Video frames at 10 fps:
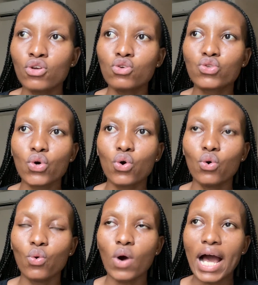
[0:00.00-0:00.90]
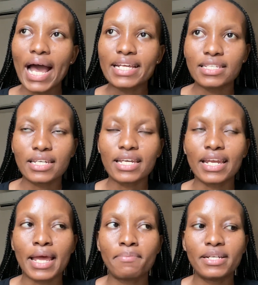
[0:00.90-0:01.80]
So I said,
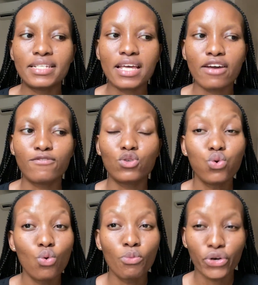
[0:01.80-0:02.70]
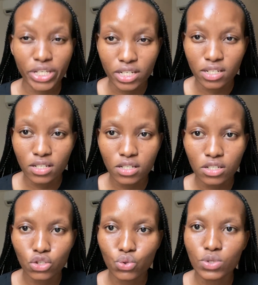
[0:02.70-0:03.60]
can I please have 2 more
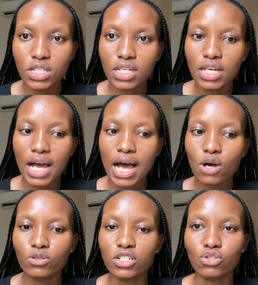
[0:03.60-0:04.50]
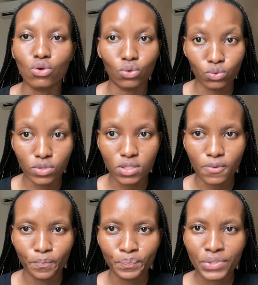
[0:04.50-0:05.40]
years to see how this goes?
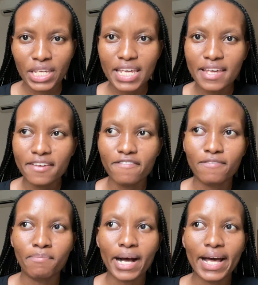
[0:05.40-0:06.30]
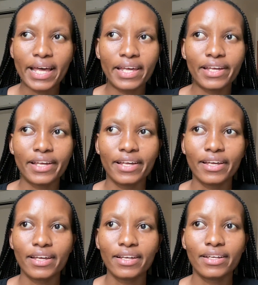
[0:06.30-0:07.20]
If by
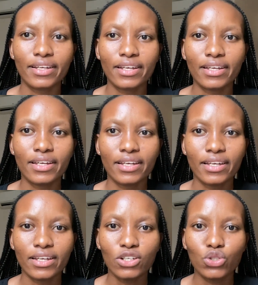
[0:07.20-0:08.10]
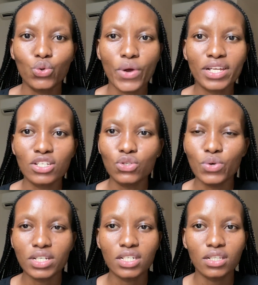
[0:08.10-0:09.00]

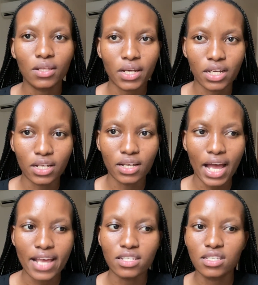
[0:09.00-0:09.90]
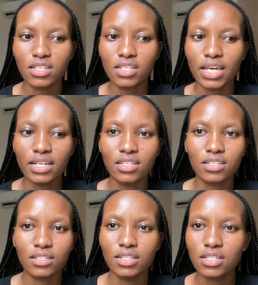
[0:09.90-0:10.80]
2023 I see
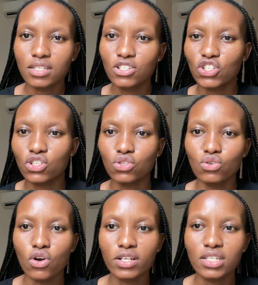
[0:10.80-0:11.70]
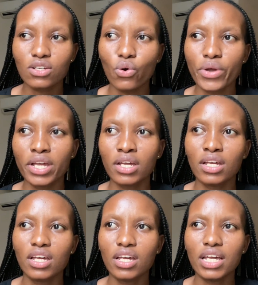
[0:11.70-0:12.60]
that this is just not going
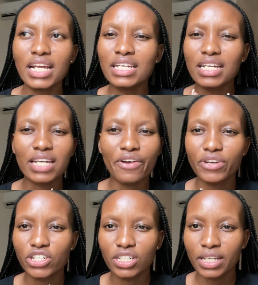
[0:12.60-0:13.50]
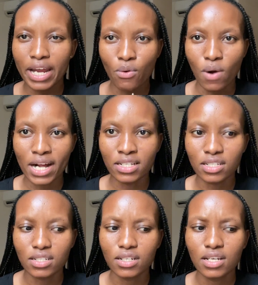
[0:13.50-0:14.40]
in the direction that I
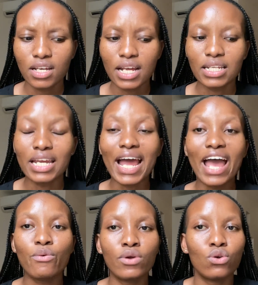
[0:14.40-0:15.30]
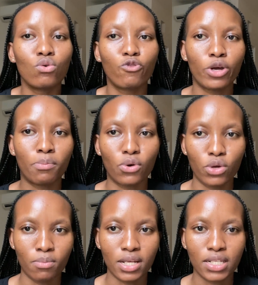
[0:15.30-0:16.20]
want, then I will look for
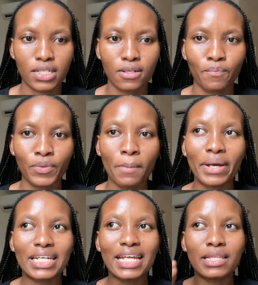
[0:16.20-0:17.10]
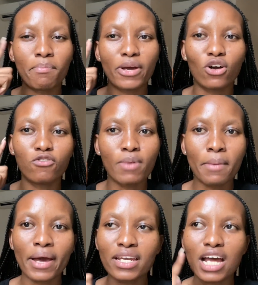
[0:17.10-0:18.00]
employment. But at the back of my
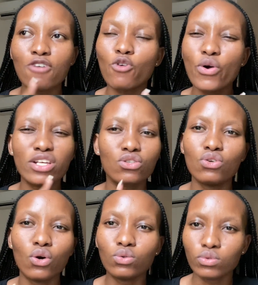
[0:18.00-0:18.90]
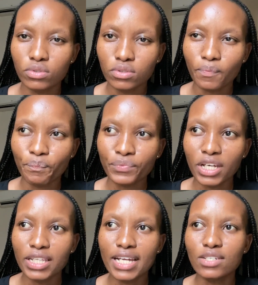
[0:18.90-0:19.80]
mind, I've always known
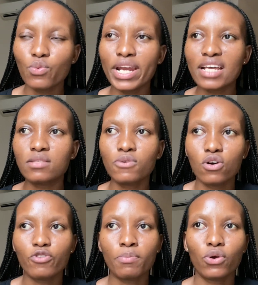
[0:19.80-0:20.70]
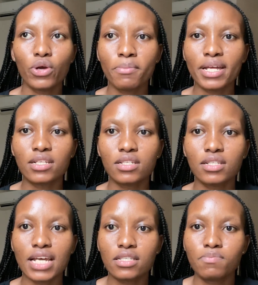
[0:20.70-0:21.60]
that when I speak of employment,
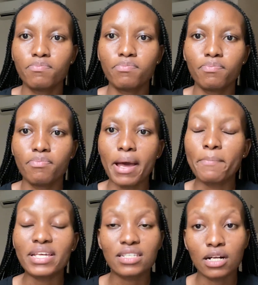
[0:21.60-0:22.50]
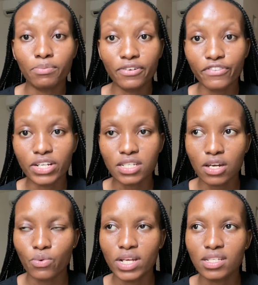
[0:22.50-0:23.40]
that's my personal preference
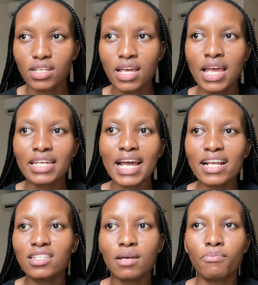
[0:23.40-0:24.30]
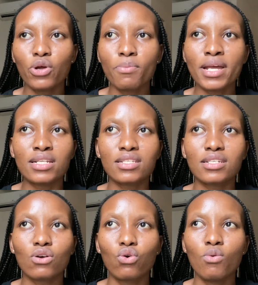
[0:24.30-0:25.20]
anyways. Nangit's employment,
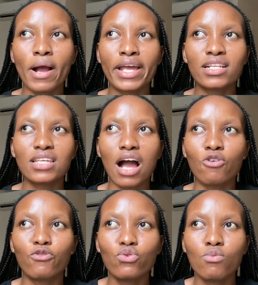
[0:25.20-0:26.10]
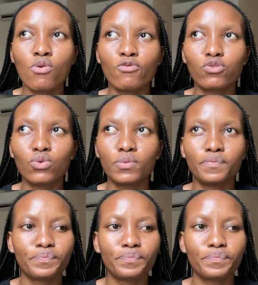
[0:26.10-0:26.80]
ngikhuluma ngithi angifuni umuntu